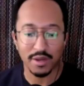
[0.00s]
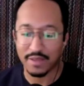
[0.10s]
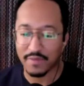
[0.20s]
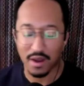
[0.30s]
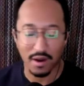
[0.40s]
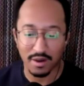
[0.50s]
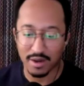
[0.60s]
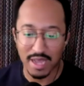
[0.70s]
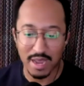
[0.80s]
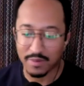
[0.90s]
if I heard a
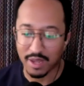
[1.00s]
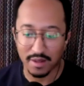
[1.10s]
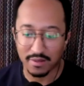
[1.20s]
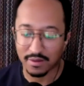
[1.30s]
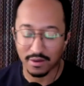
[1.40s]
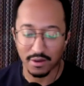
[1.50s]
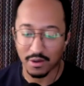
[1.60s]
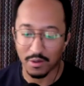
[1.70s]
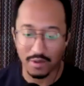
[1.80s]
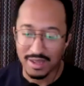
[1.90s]
tap dancer
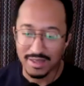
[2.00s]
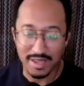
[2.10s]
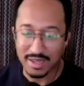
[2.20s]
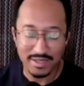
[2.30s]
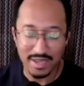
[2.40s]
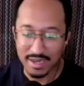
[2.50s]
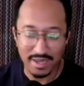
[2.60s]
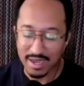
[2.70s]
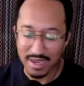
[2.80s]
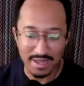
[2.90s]
go da da
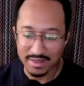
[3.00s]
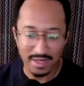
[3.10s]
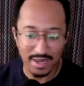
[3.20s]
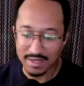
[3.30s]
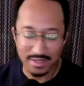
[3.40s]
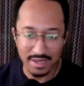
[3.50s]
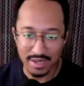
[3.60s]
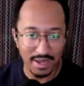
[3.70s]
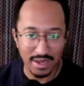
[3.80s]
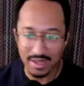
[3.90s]
da da da da
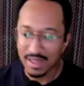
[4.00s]
da,